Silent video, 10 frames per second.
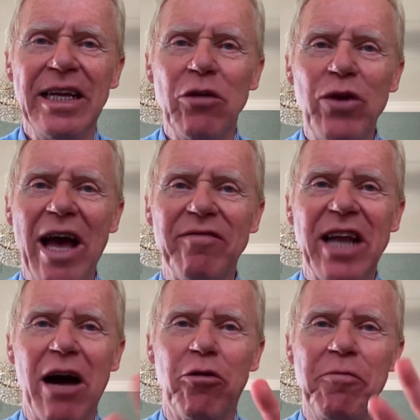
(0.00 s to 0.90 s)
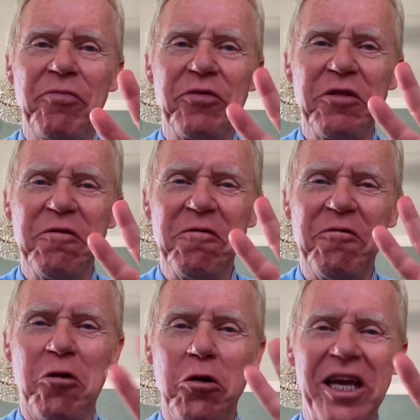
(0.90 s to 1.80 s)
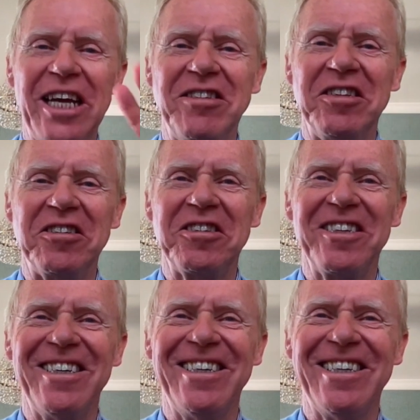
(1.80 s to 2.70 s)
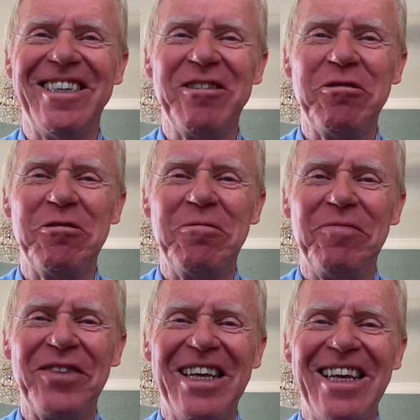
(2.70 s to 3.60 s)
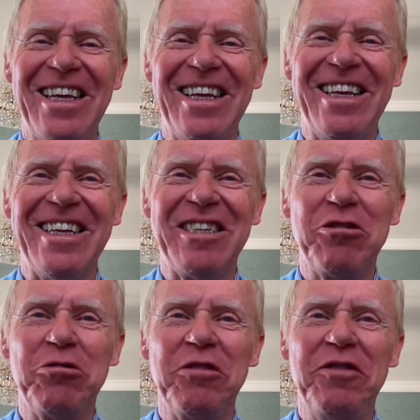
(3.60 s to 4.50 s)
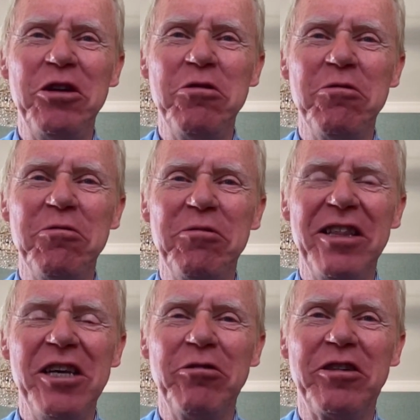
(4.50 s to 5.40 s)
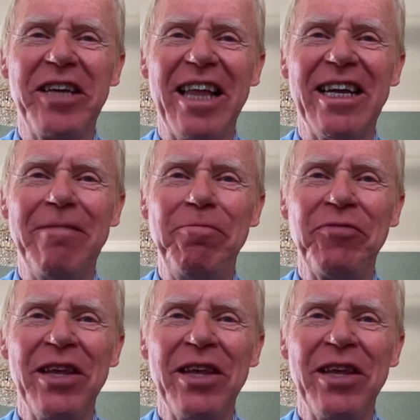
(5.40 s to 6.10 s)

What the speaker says: We have now 4 cases to review with you together,